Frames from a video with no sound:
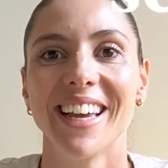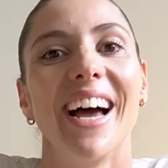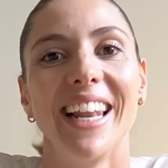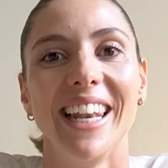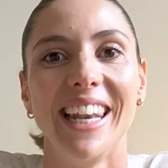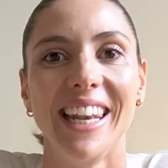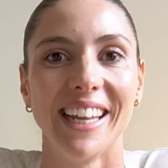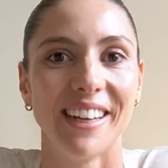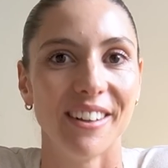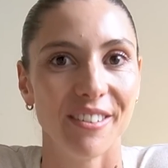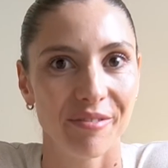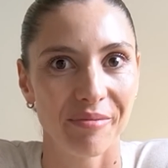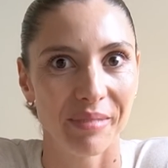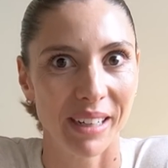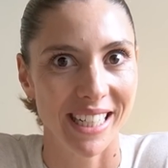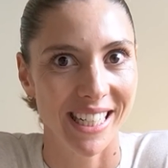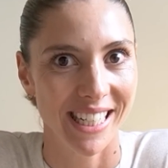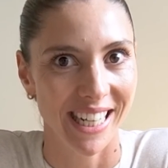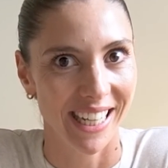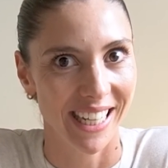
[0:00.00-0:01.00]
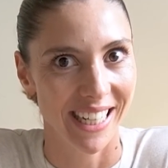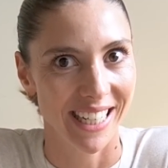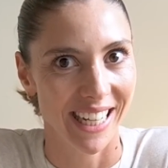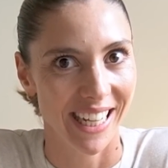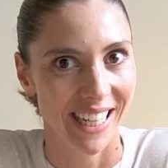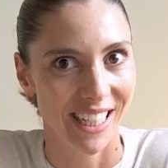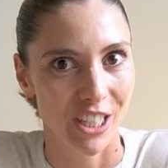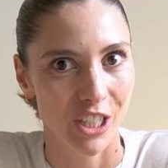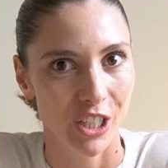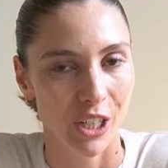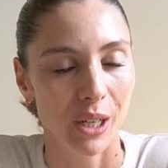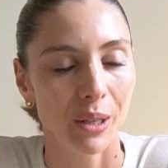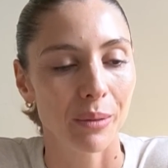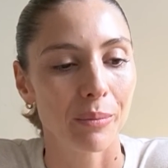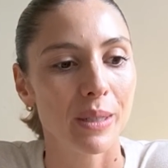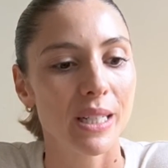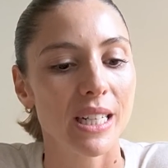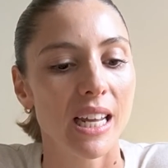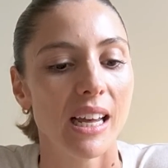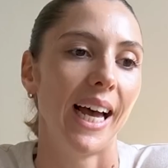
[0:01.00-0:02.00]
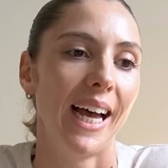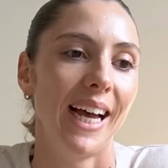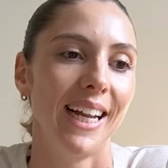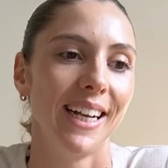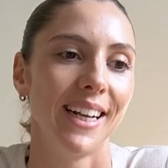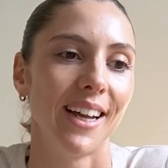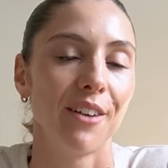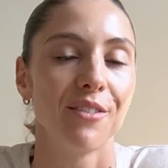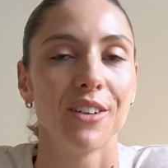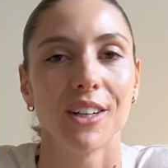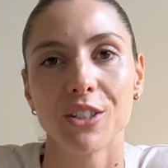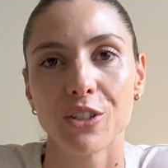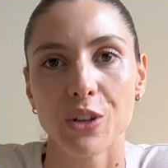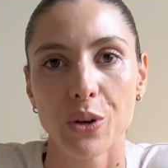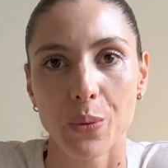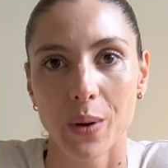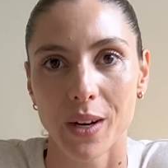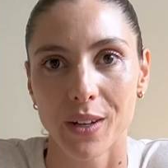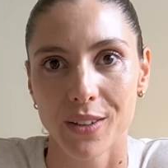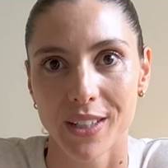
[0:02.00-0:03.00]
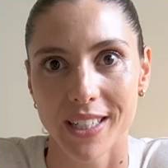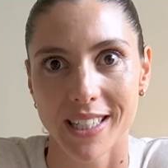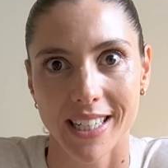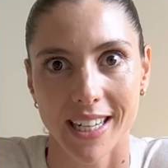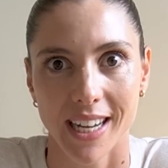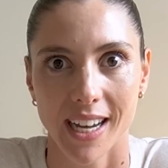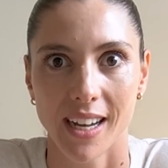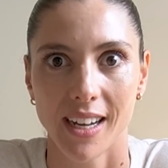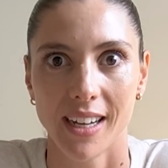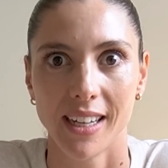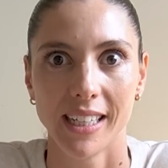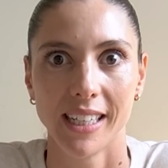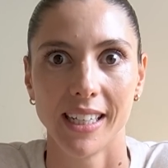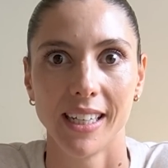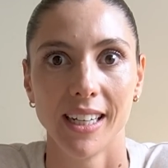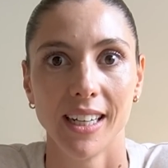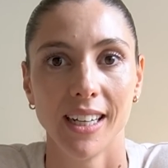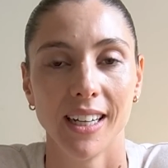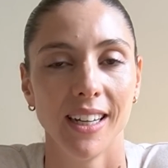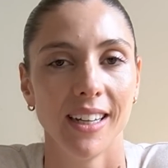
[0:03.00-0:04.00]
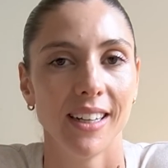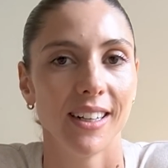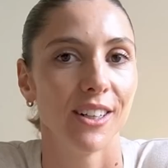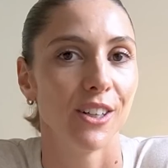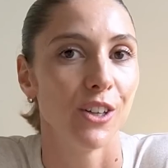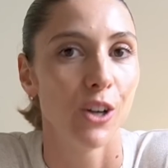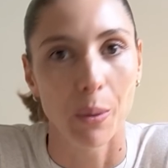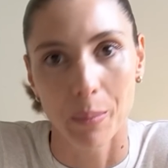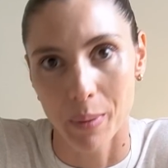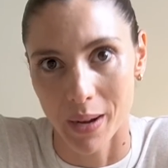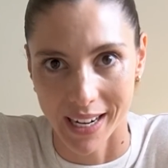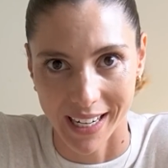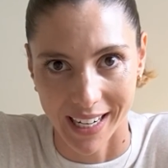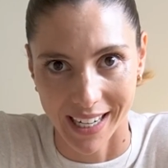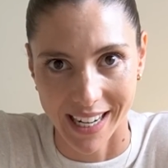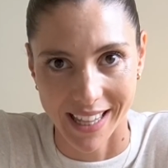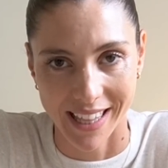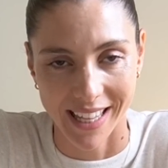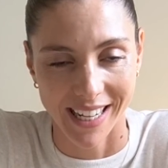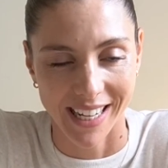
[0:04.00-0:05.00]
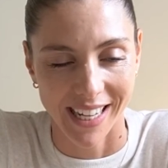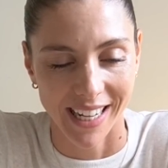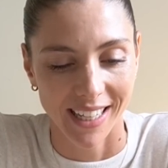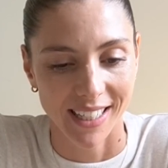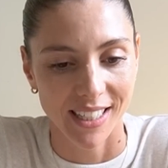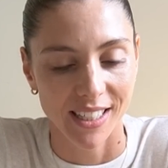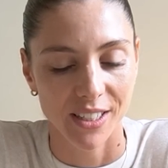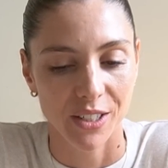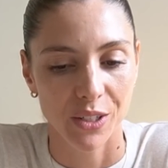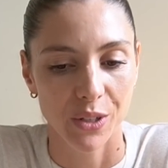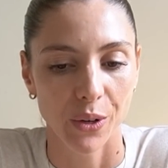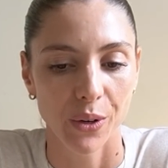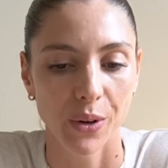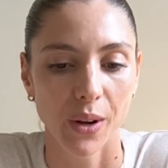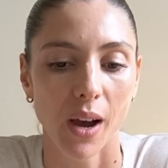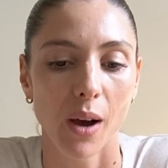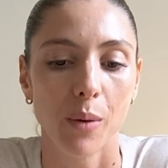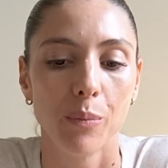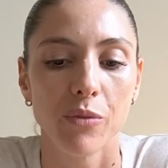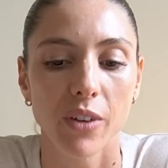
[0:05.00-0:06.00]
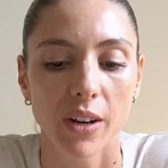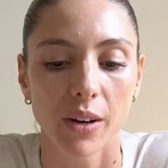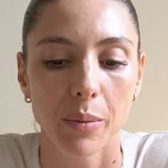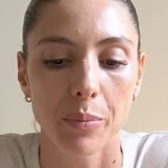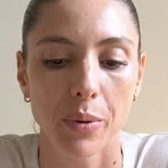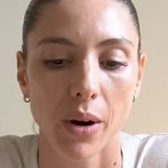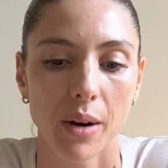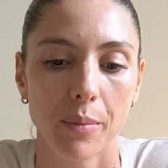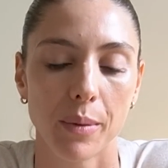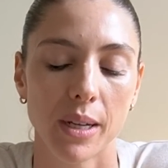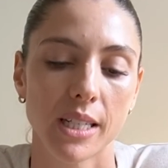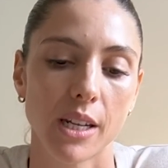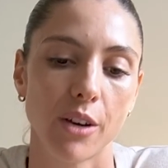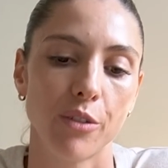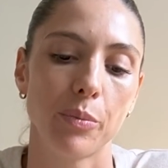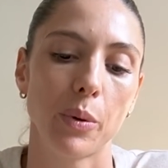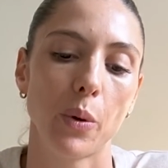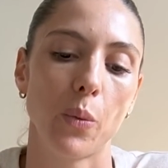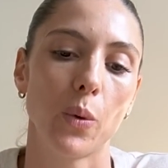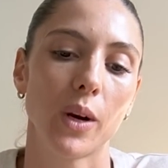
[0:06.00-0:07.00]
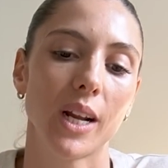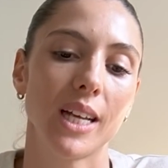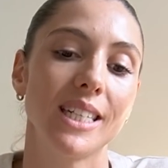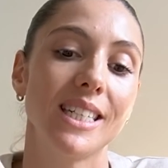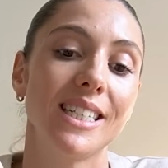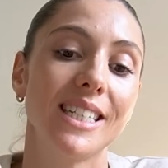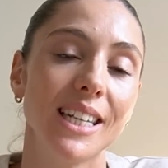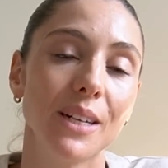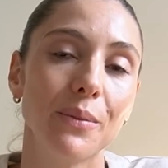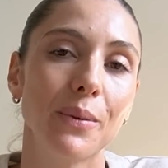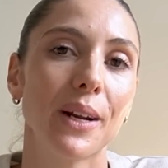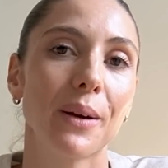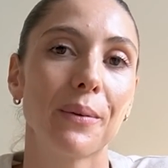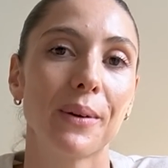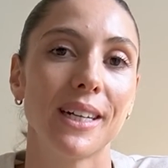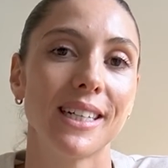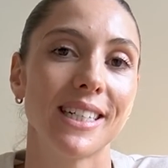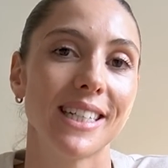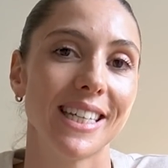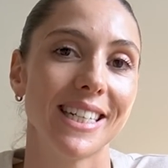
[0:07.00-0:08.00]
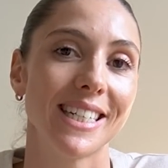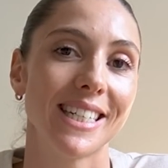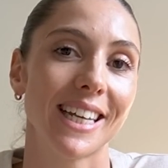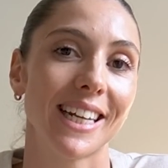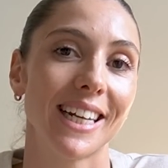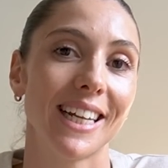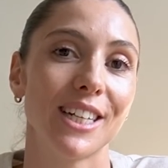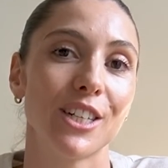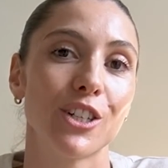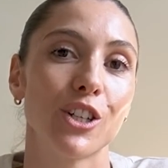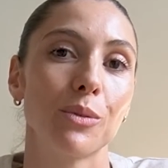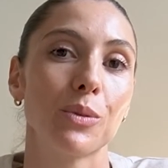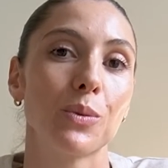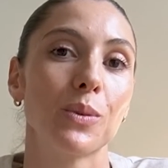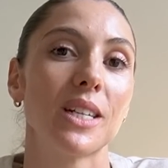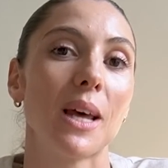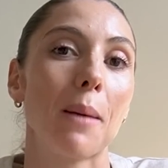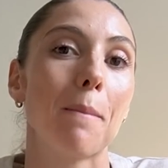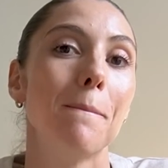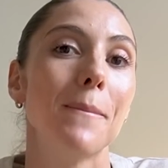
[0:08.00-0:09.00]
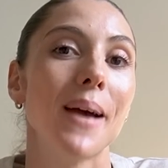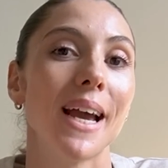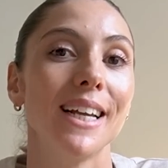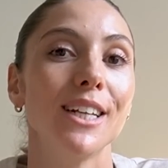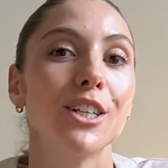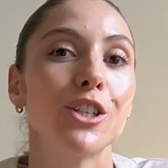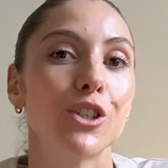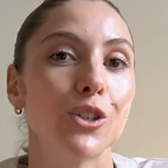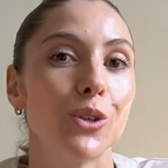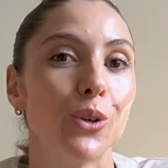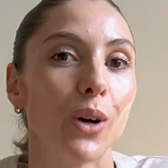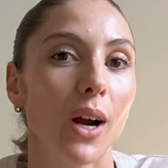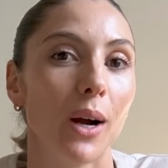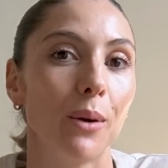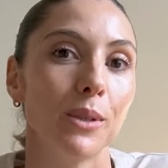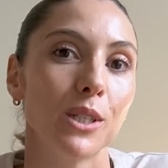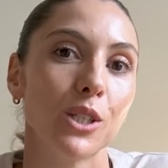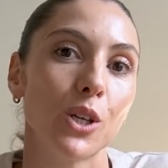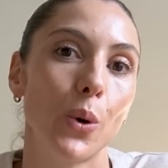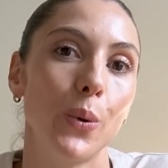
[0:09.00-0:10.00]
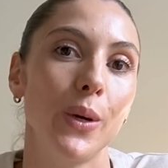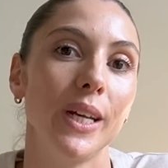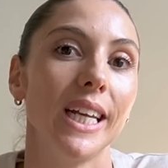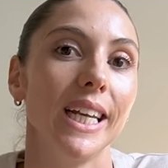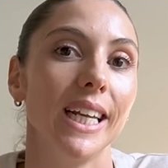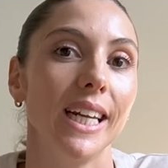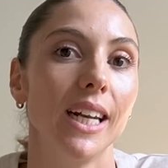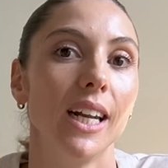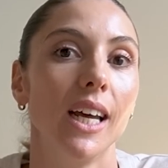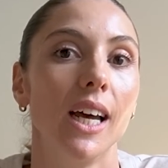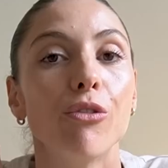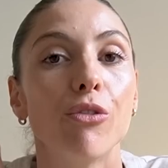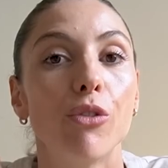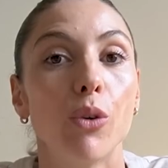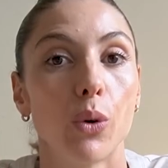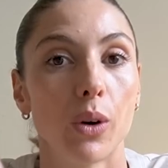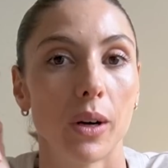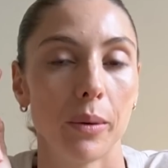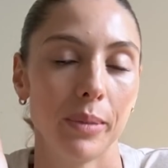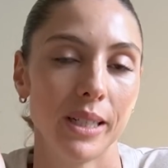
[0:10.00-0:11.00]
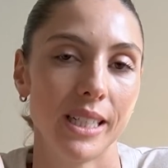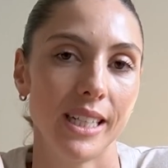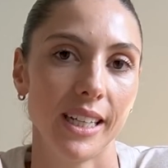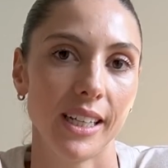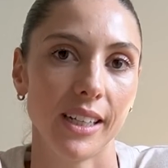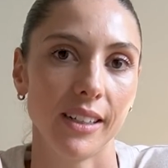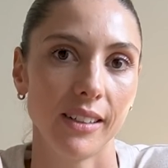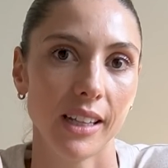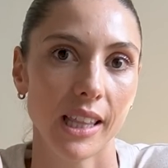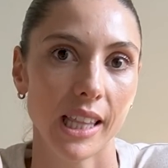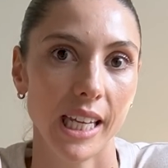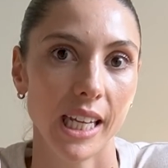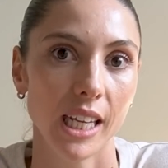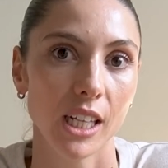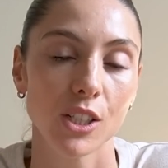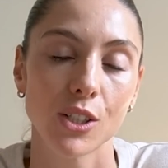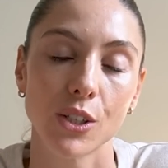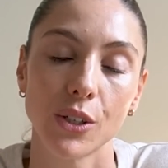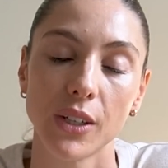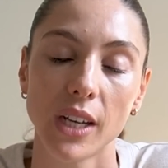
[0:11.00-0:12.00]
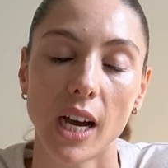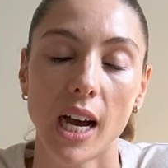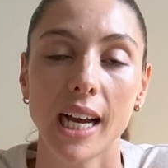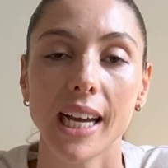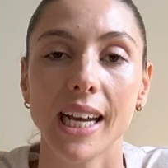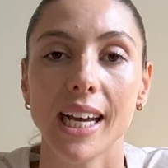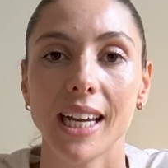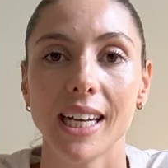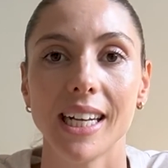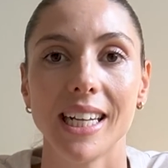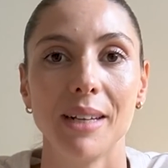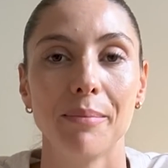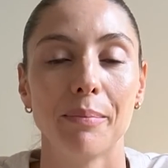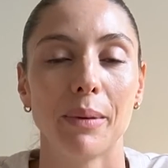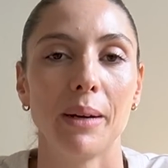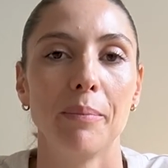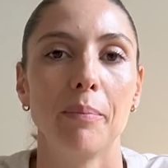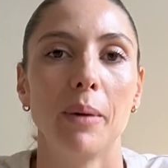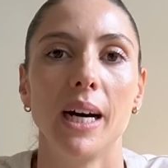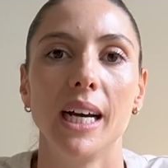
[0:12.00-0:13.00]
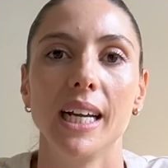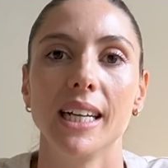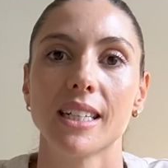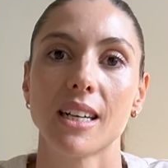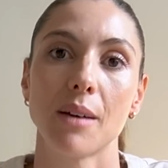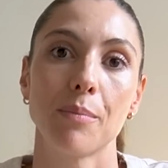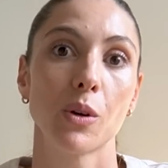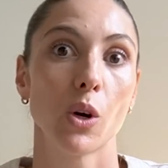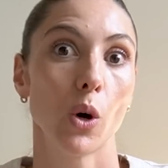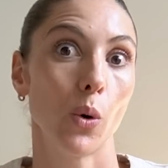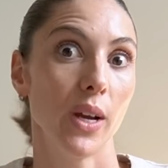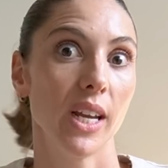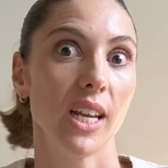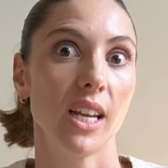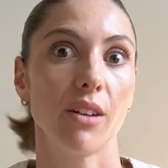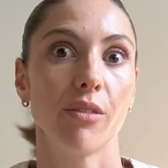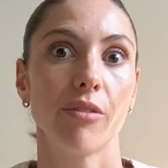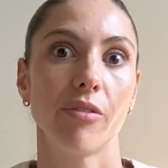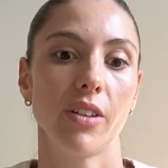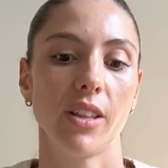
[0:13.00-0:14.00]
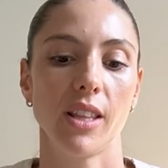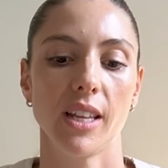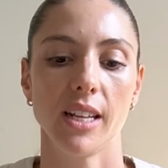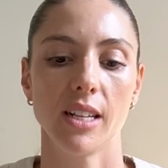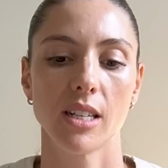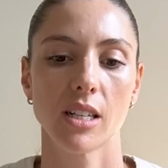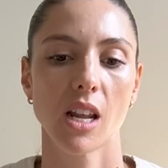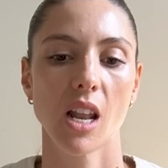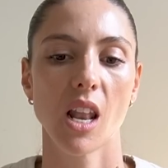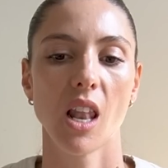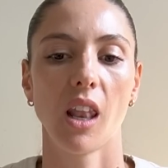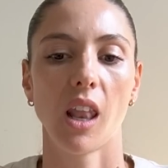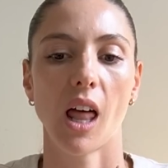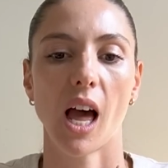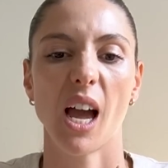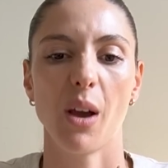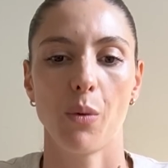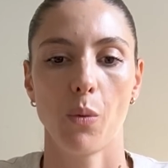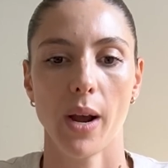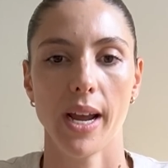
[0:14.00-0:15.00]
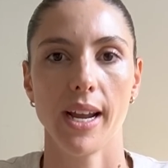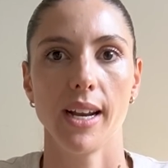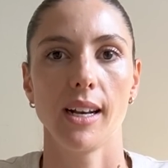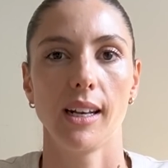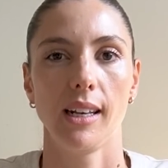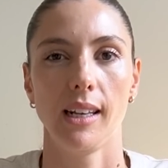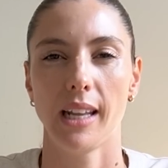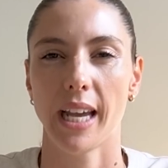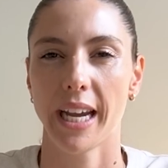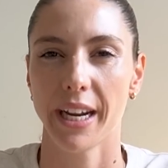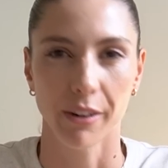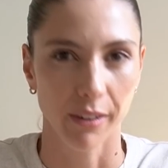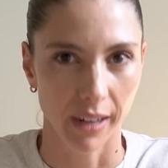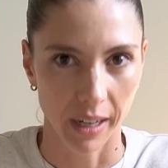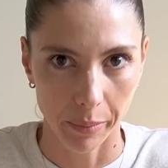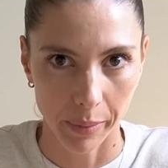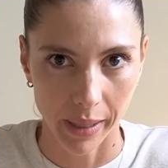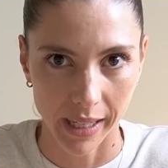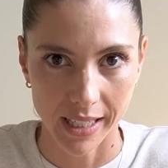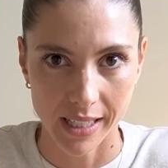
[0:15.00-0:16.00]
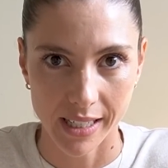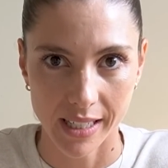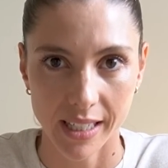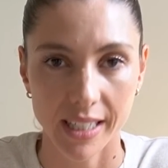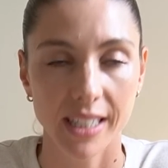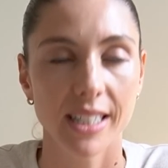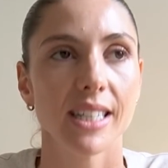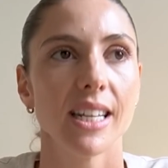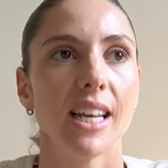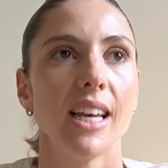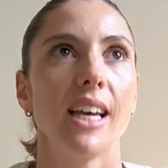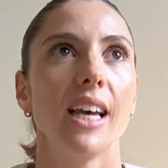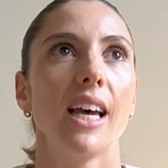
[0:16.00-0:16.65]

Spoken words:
I love my secondhand shops and I've done so well this year in not buying anything yet. So I'm very proud of myself. But what I did when I went into these secondhand shops was I made sure I was going in for a particular thing. So I had in my mind, I'm going in for these lightweight layering pieces.